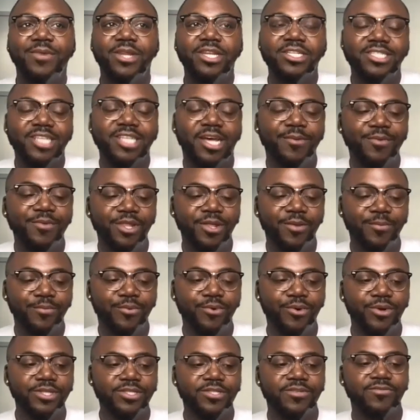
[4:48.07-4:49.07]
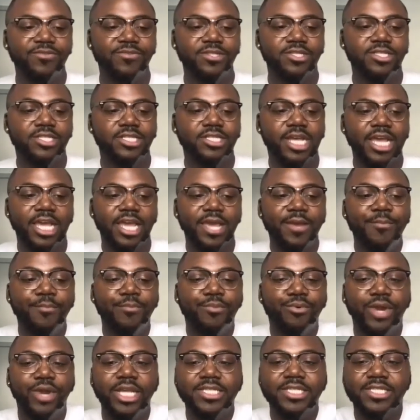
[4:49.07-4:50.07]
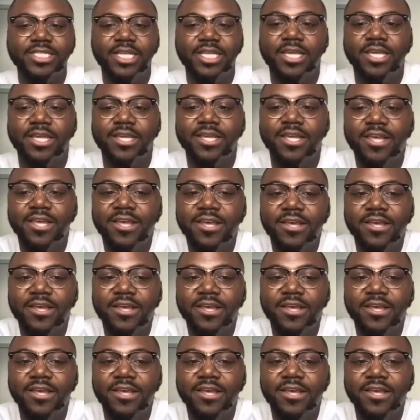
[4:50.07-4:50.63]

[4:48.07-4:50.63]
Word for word: but it taught me the importance of just like embracing,